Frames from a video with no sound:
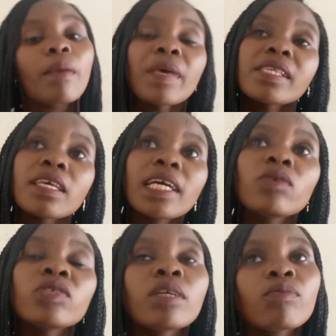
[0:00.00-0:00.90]
Basically
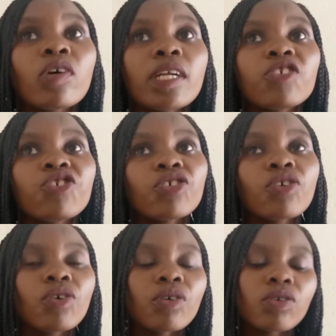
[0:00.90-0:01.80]
what I'm gonna talk
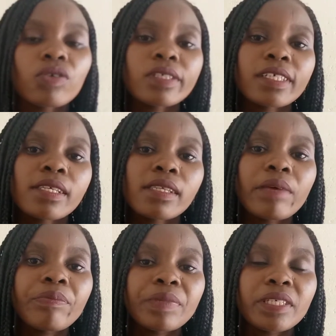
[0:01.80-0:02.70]
on
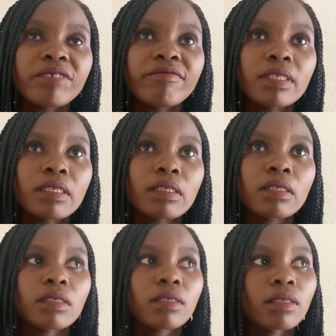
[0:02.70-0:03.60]
contraceptives
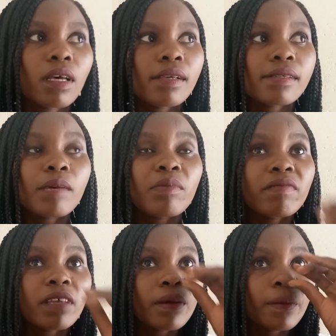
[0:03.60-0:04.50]
is some
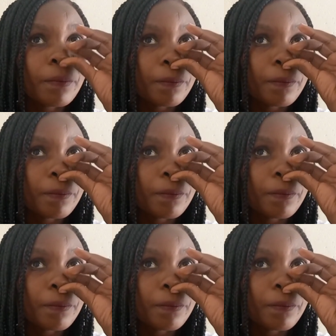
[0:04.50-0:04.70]
of the